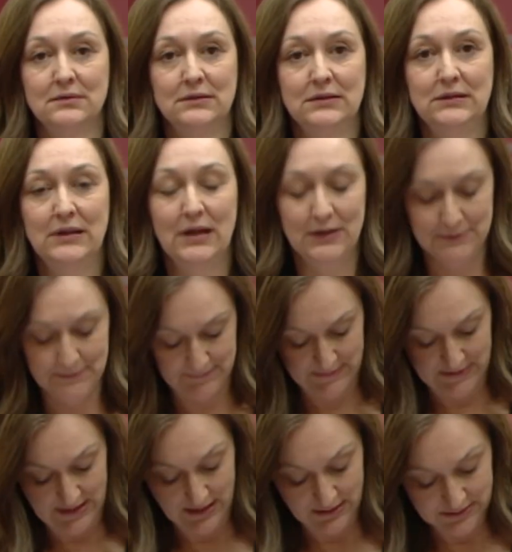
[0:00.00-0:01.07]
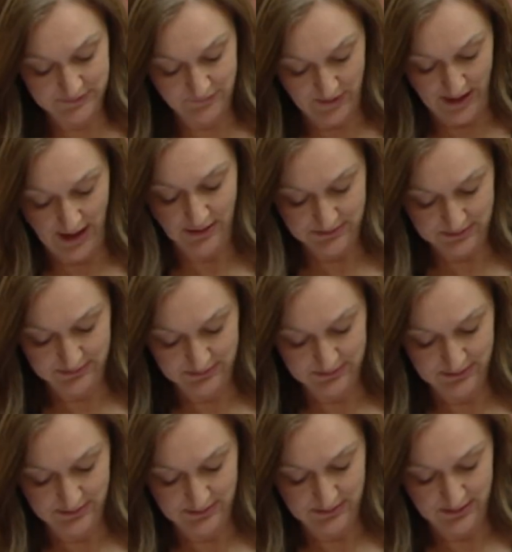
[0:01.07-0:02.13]
Yeah, thanks for that.
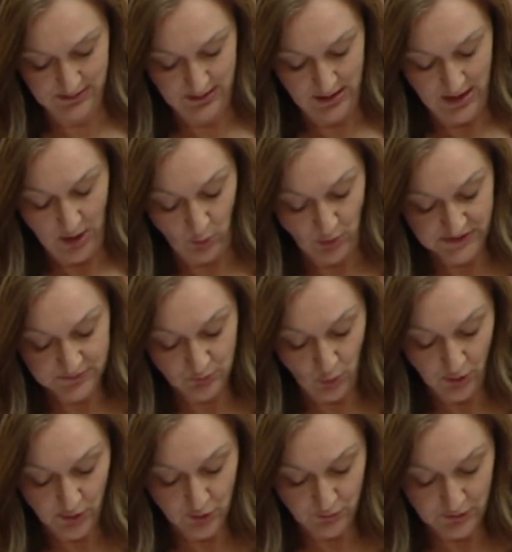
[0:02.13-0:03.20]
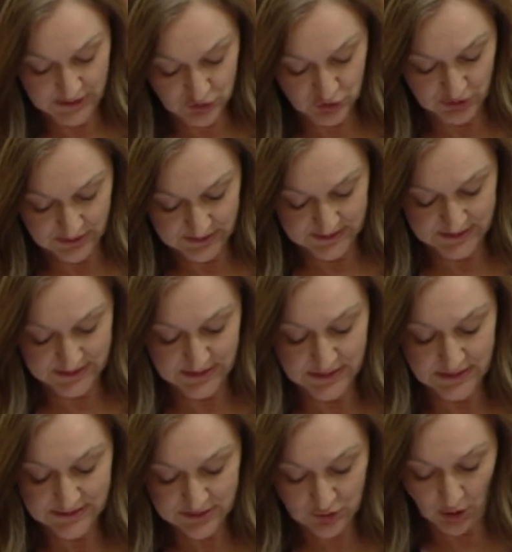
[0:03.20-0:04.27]
What's more egregious is that
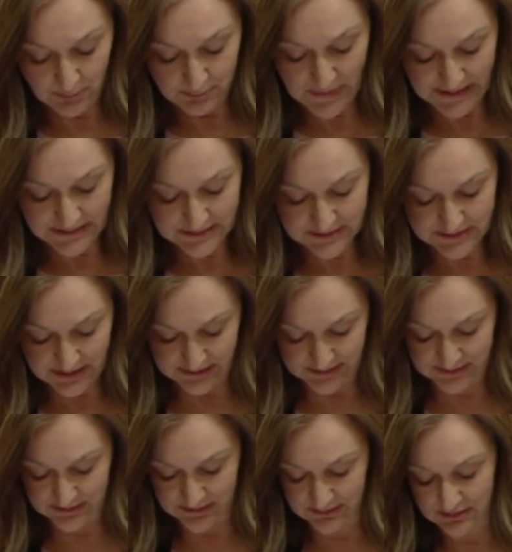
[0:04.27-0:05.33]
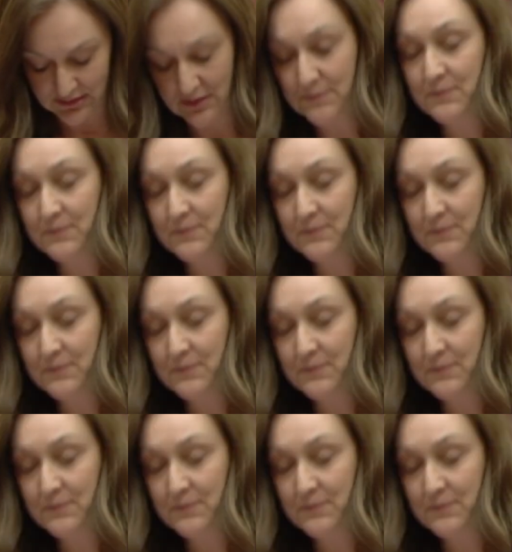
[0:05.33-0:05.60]
it's not means-tested,